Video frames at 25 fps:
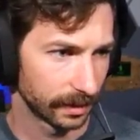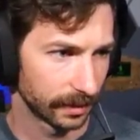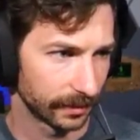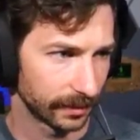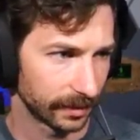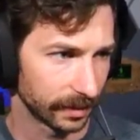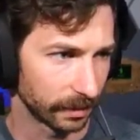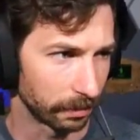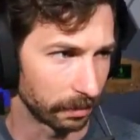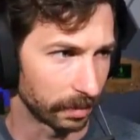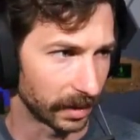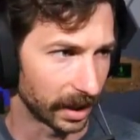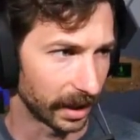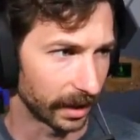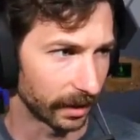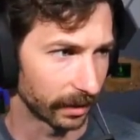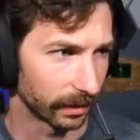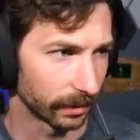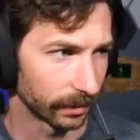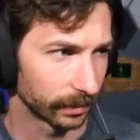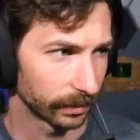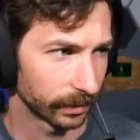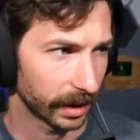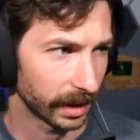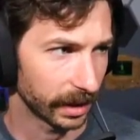To buy our
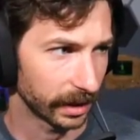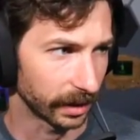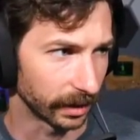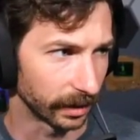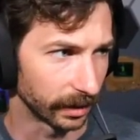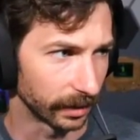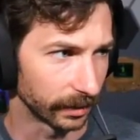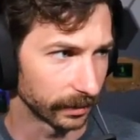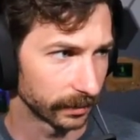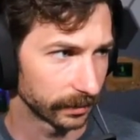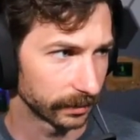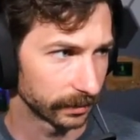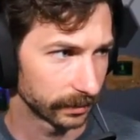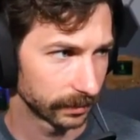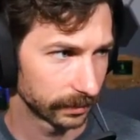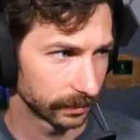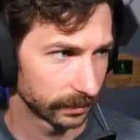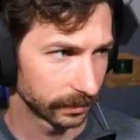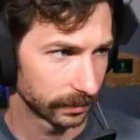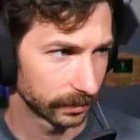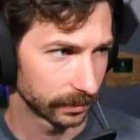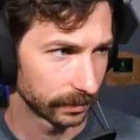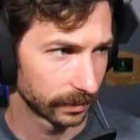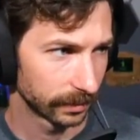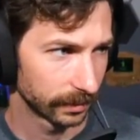own radio.
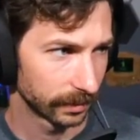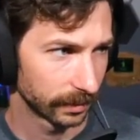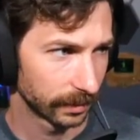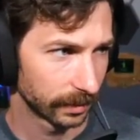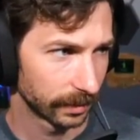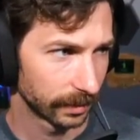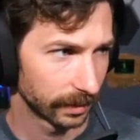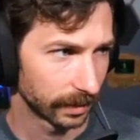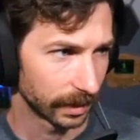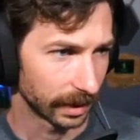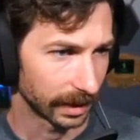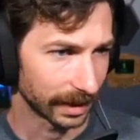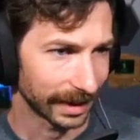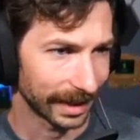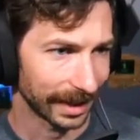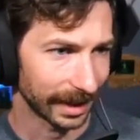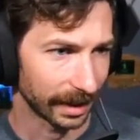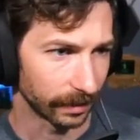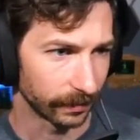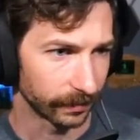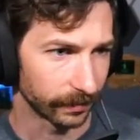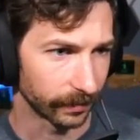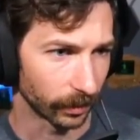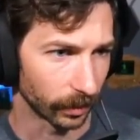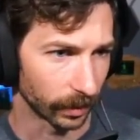Uh oh. Can't
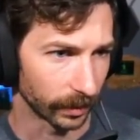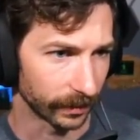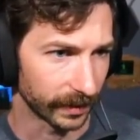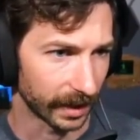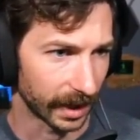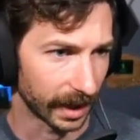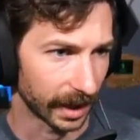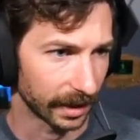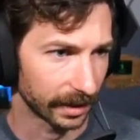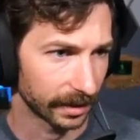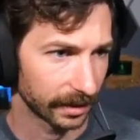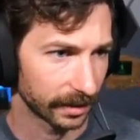afford that.